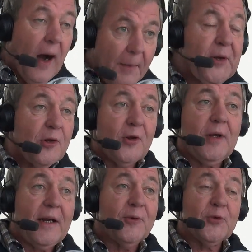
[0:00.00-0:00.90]
I'm going to
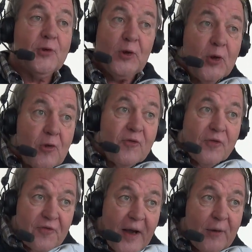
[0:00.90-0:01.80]
look like a real
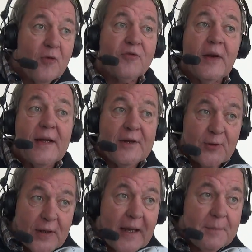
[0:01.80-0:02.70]
goof if I go for eight
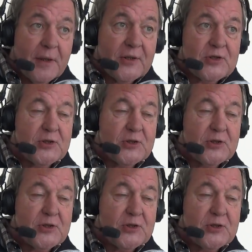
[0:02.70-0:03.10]
or nine minutes,